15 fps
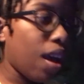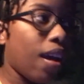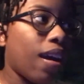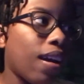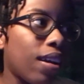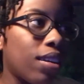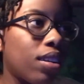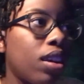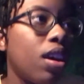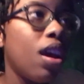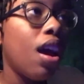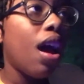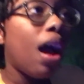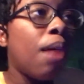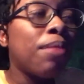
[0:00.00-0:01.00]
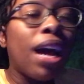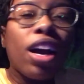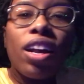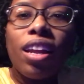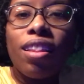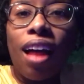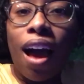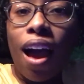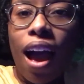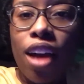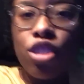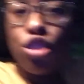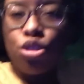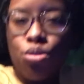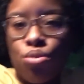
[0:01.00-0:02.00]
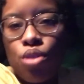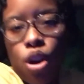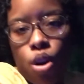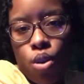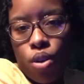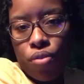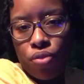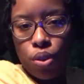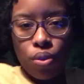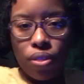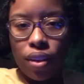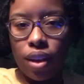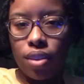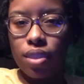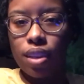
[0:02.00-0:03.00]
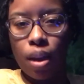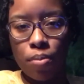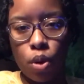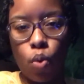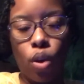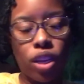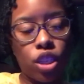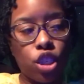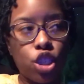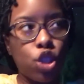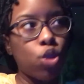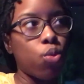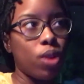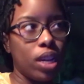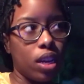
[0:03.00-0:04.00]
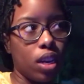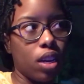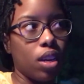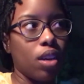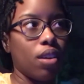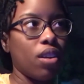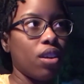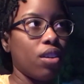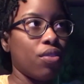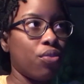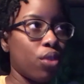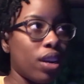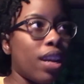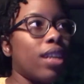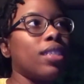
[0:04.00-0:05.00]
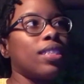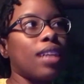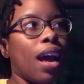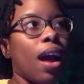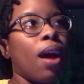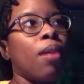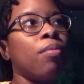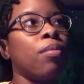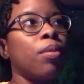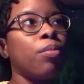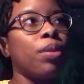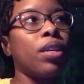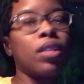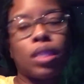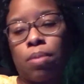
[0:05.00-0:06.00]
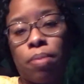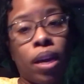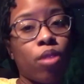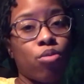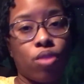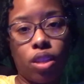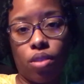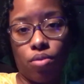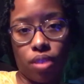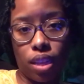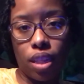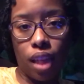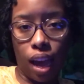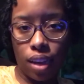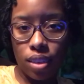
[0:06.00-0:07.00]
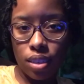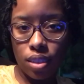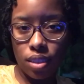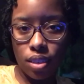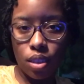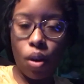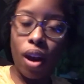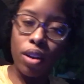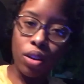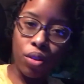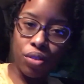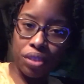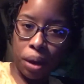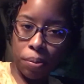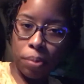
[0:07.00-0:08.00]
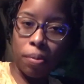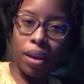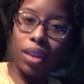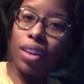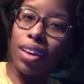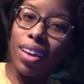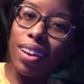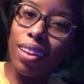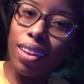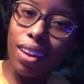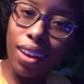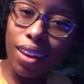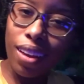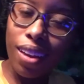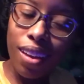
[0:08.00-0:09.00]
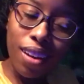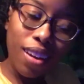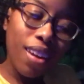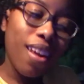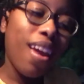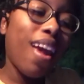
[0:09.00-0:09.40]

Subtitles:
And I'm not gonna lie, I do know a few things that I'm going to tweak for next time because Bae really, really liked it. So I know that I'll be making it again.